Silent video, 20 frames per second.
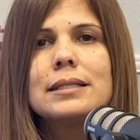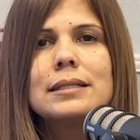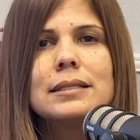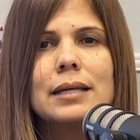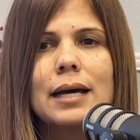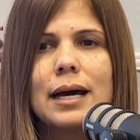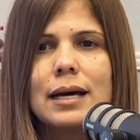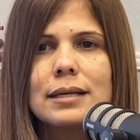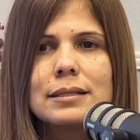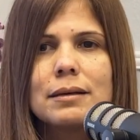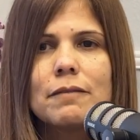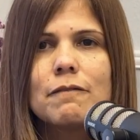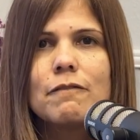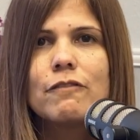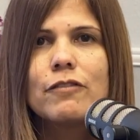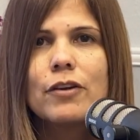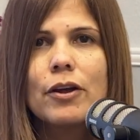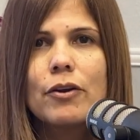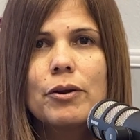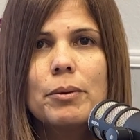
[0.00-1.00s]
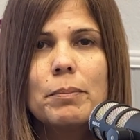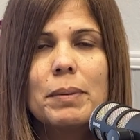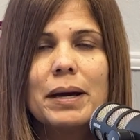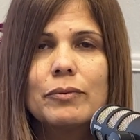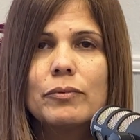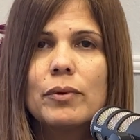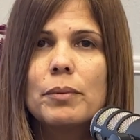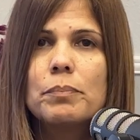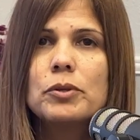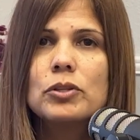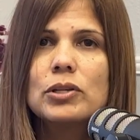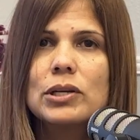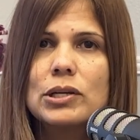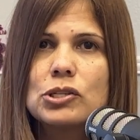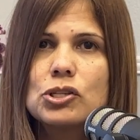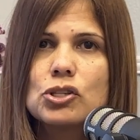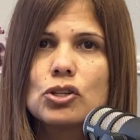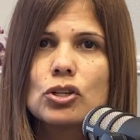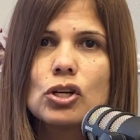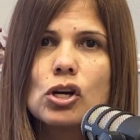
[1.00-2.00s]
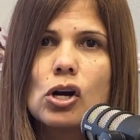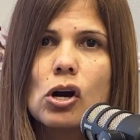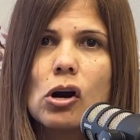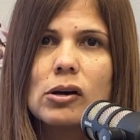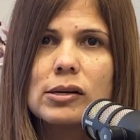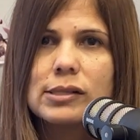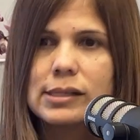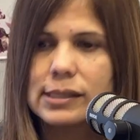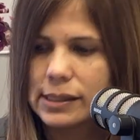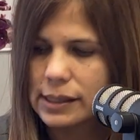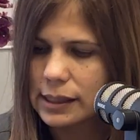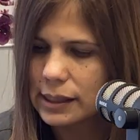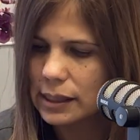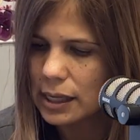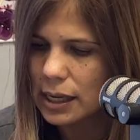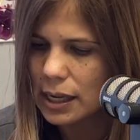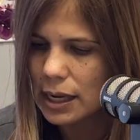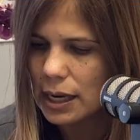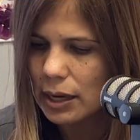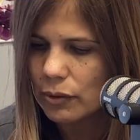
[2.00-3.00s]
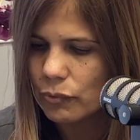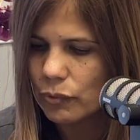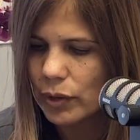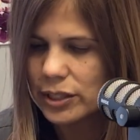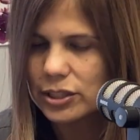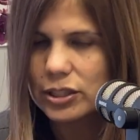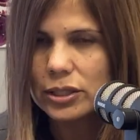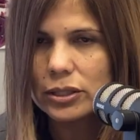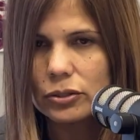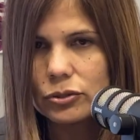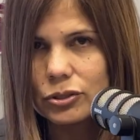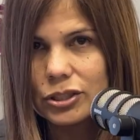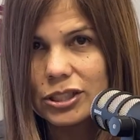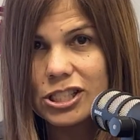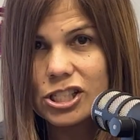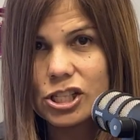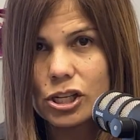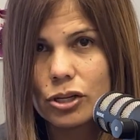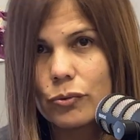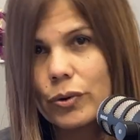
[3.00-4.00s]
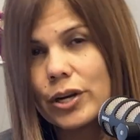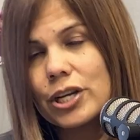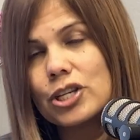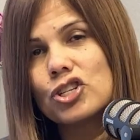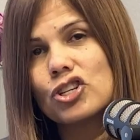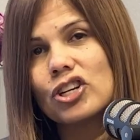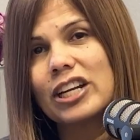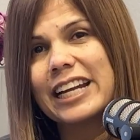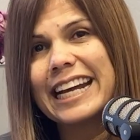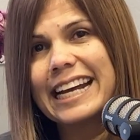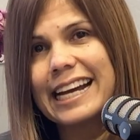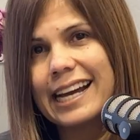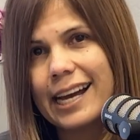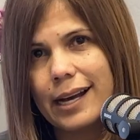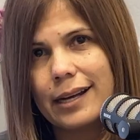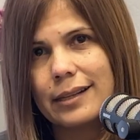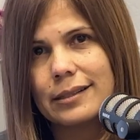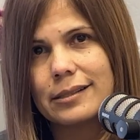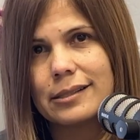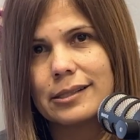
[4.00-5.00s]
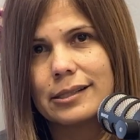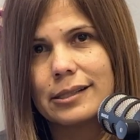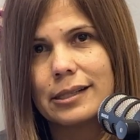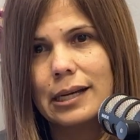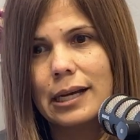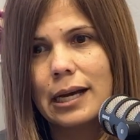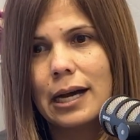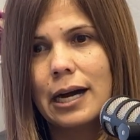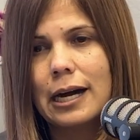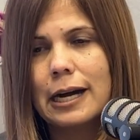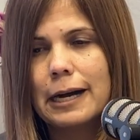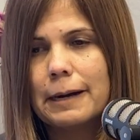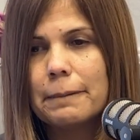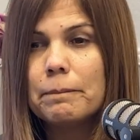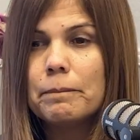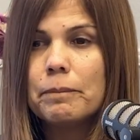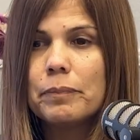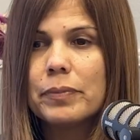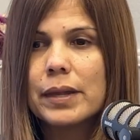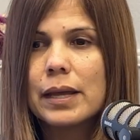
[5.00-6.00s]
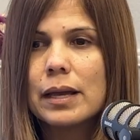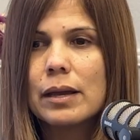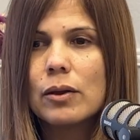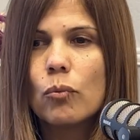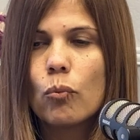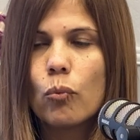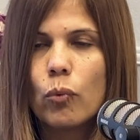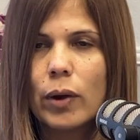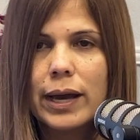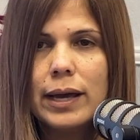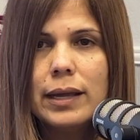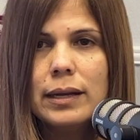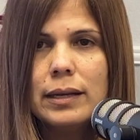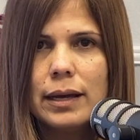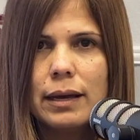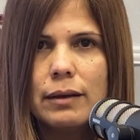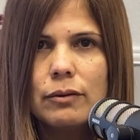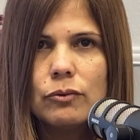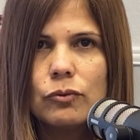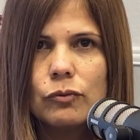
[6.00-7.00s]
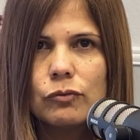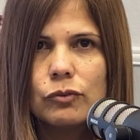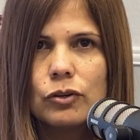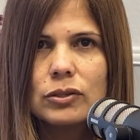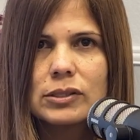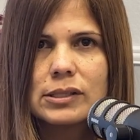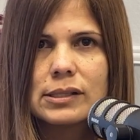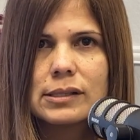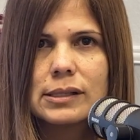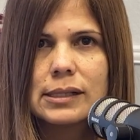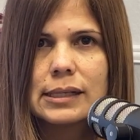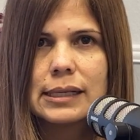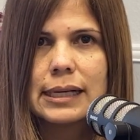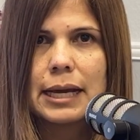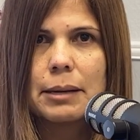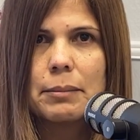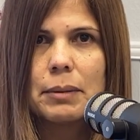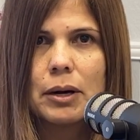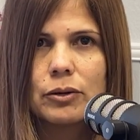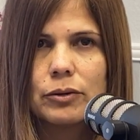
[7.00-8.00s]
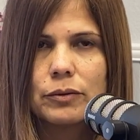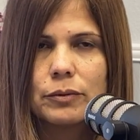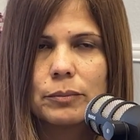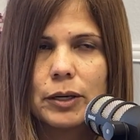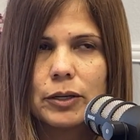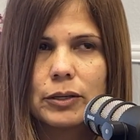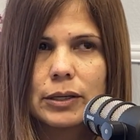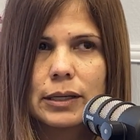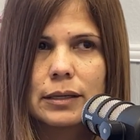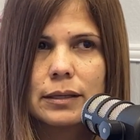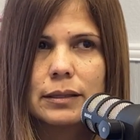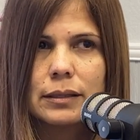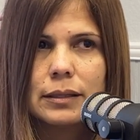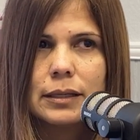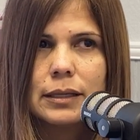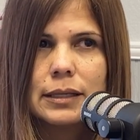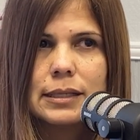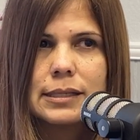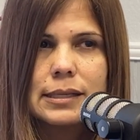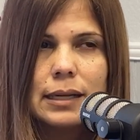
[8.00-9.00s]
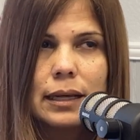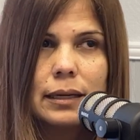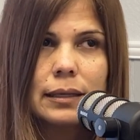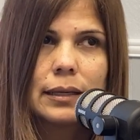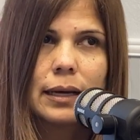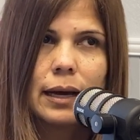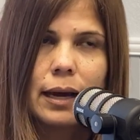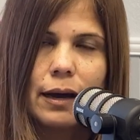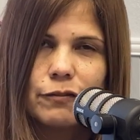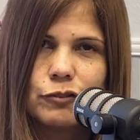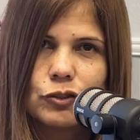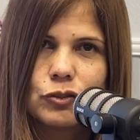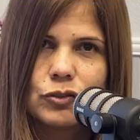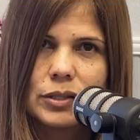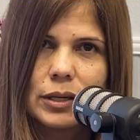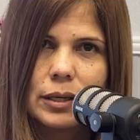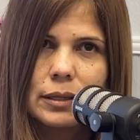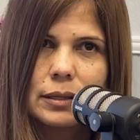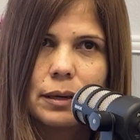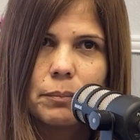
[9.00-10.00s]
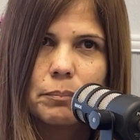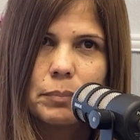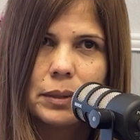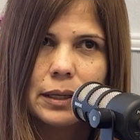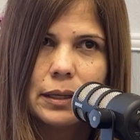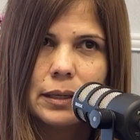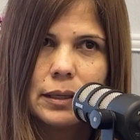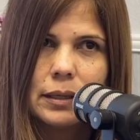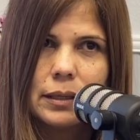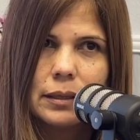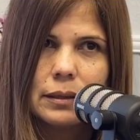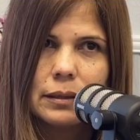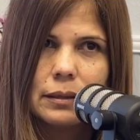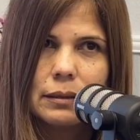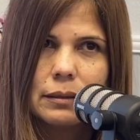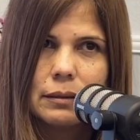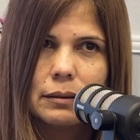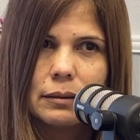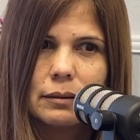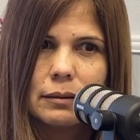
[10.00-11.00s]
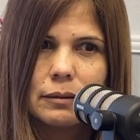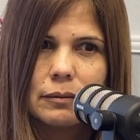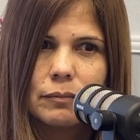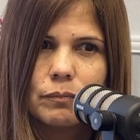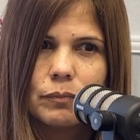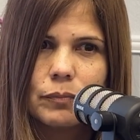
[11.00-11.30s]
has a very bad reputation causing retinal degeneration in cats. When enrofloxacin came out of the market, sadly, I have to say that being in the